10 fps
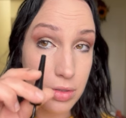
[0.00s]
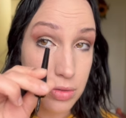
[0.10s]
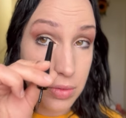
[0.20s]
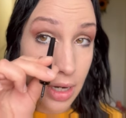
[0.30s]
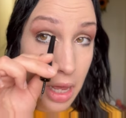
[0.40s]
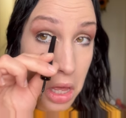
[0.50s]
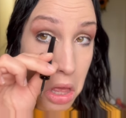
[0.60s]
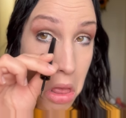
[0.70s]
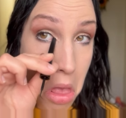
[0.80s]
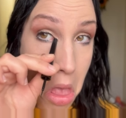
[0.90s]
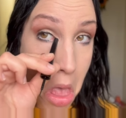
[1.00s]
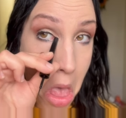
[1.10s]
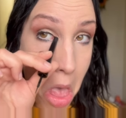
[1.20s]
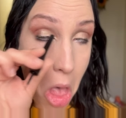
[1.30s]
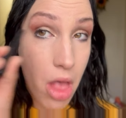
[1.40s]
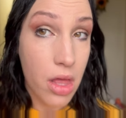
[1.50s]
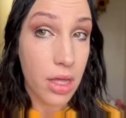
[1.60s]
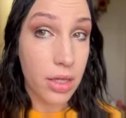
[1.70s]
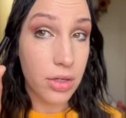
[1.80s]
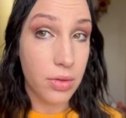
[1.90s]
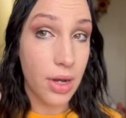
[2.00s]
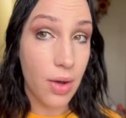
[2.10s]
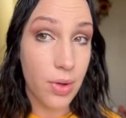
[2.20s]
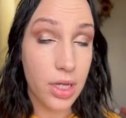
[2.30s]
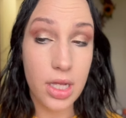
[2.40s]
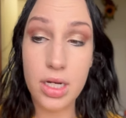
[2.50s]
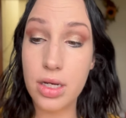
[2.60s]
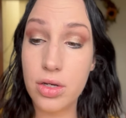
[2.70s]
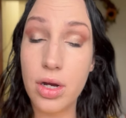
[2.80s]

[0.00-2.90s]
do not, you do not want to get it in your